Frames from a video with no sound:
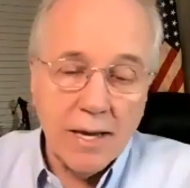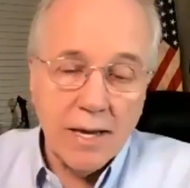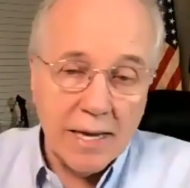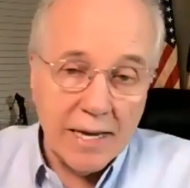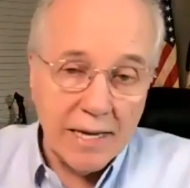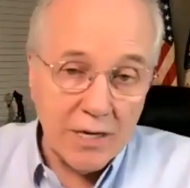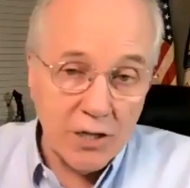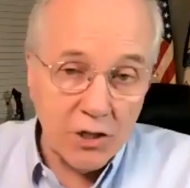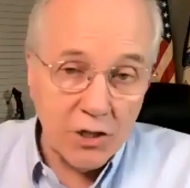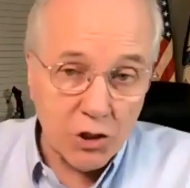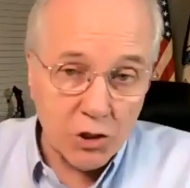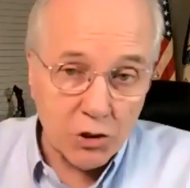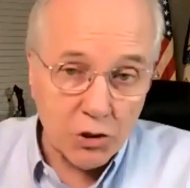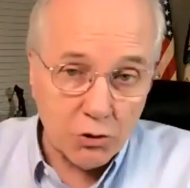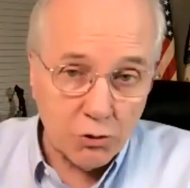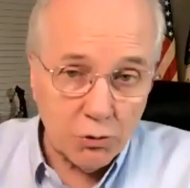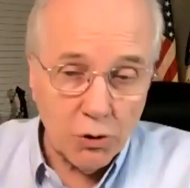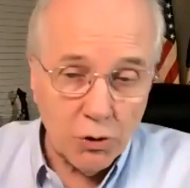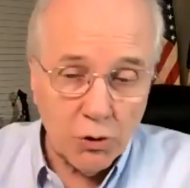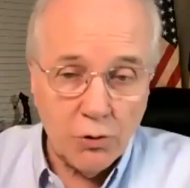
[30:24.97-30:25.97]
It is
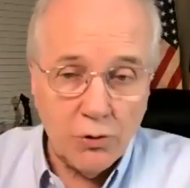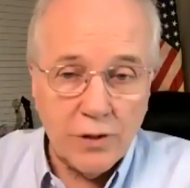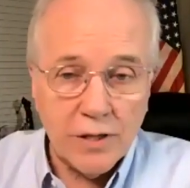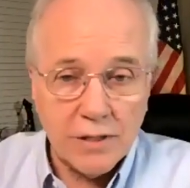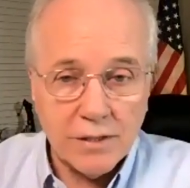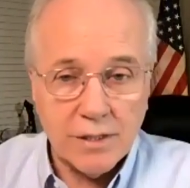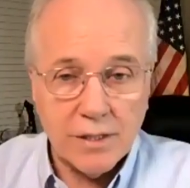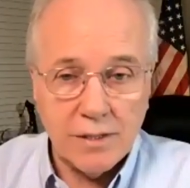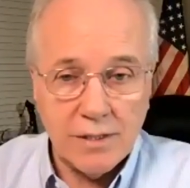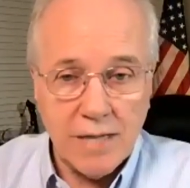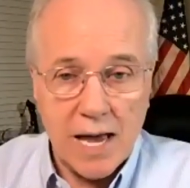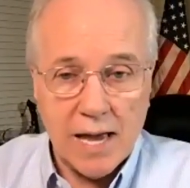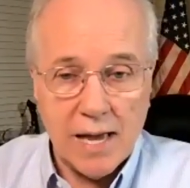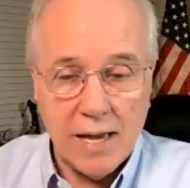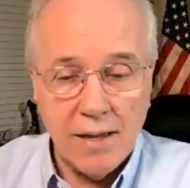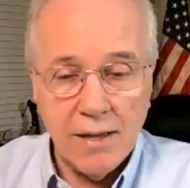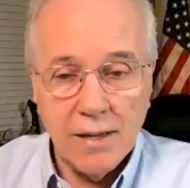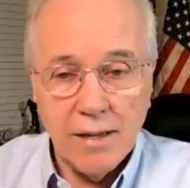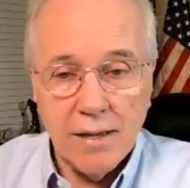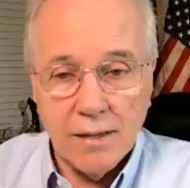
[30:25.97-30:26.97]
true that
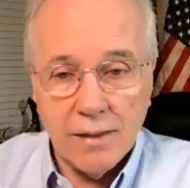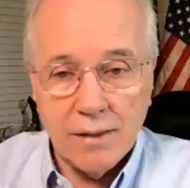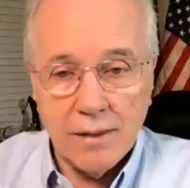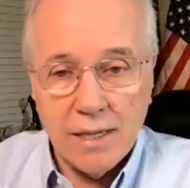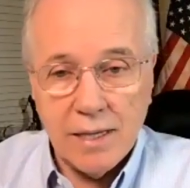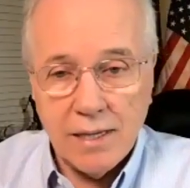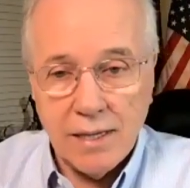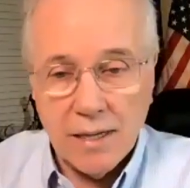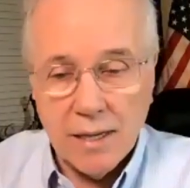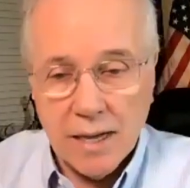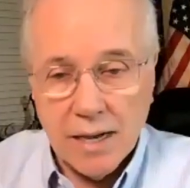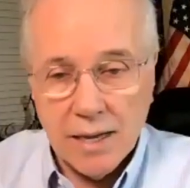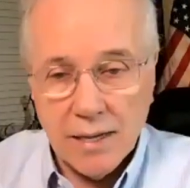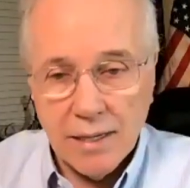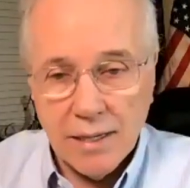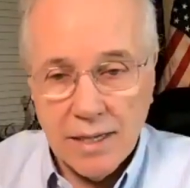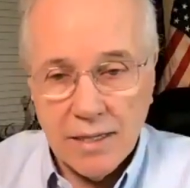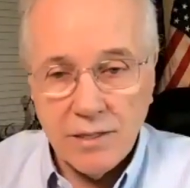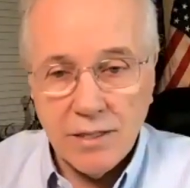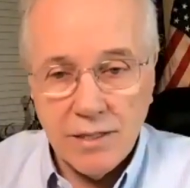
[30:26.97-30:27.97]
today, the uh,
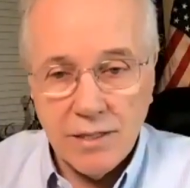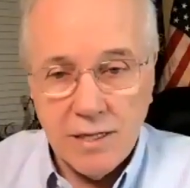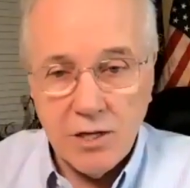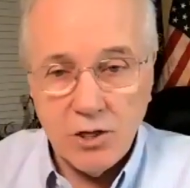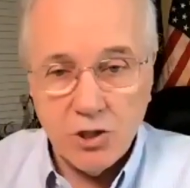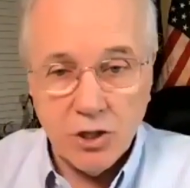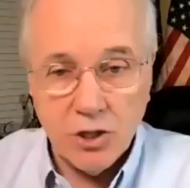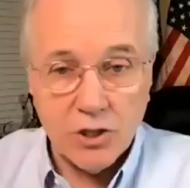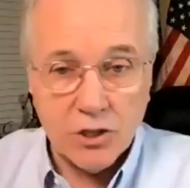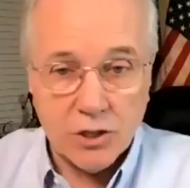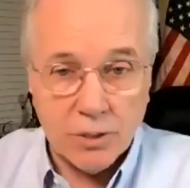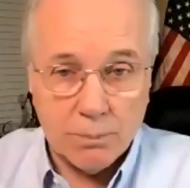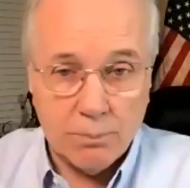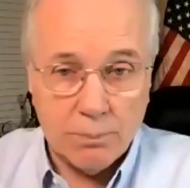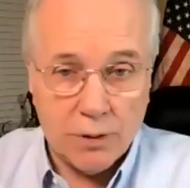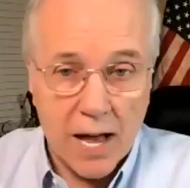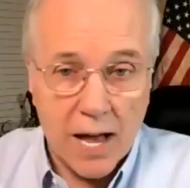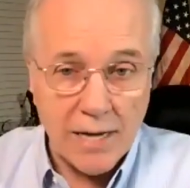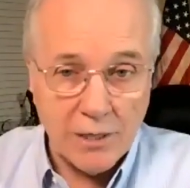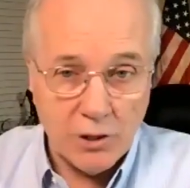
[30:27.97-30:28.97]
Indonesian
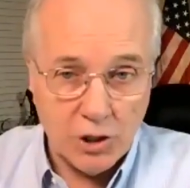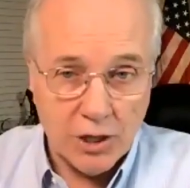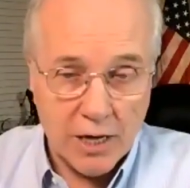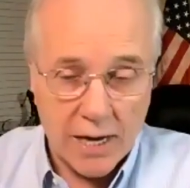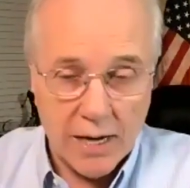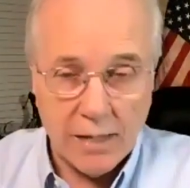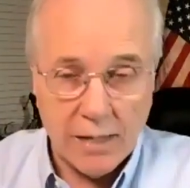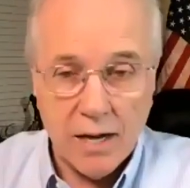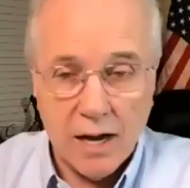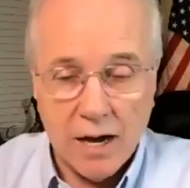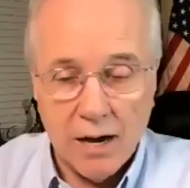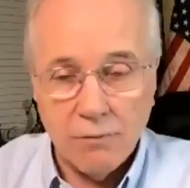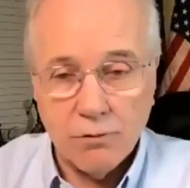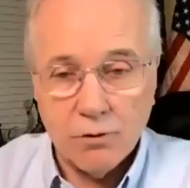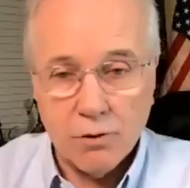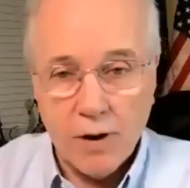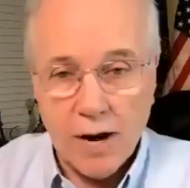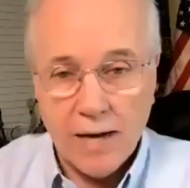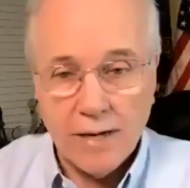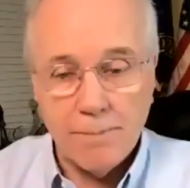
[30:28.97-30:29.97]
supply chain of
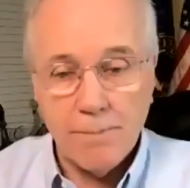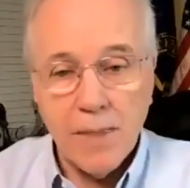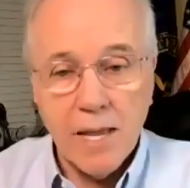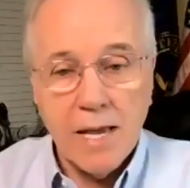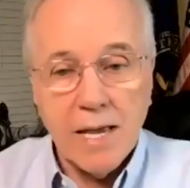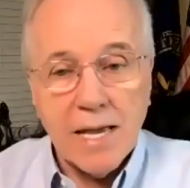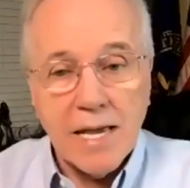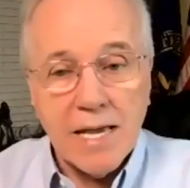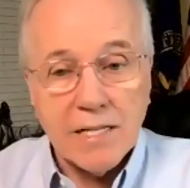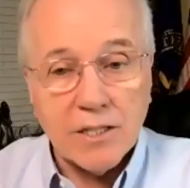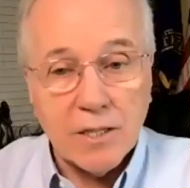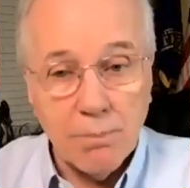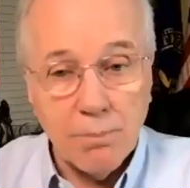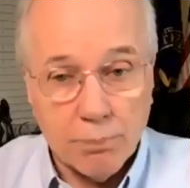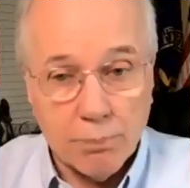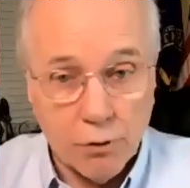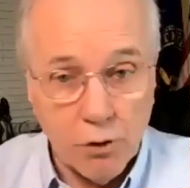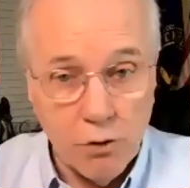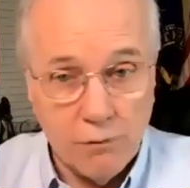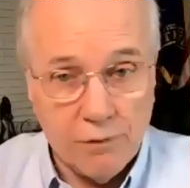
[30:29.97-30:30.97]
kratom is
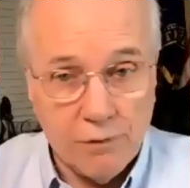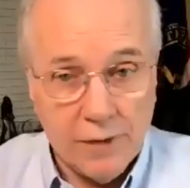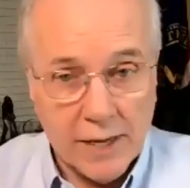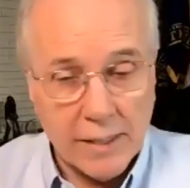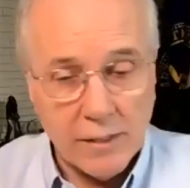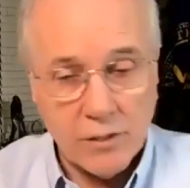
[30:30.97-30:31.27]
improving.